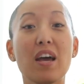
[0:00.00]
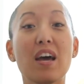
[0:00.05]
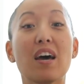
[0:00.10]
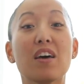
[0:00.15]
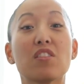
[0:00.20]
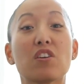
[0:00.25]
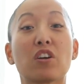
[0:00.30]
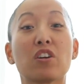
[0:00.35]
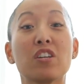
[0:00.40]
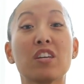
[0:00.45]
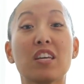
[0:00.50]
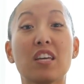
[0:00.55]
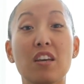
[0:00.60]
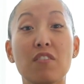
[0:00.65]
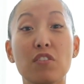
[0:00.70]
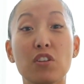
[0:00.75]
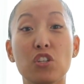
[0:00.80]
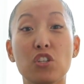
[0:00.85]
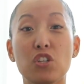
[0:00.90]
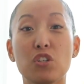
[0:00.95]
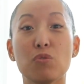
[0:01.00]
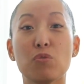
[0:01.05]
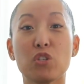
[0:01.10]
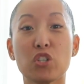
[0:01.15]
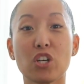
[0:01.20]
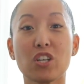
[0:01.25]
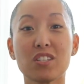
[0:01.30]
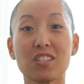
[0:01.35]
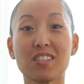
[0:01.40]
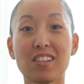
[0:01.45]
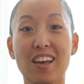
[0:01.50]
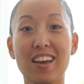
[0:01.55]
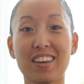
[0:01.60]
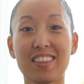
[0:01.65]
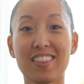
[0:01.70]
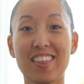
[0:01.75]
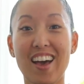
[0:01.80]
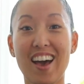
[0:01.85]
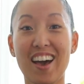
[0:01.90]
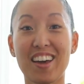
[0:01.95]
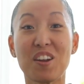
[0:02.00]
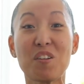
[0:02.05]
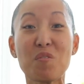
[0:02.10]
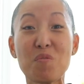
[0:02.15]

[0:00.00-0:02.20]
and they're going to give it to you just like that,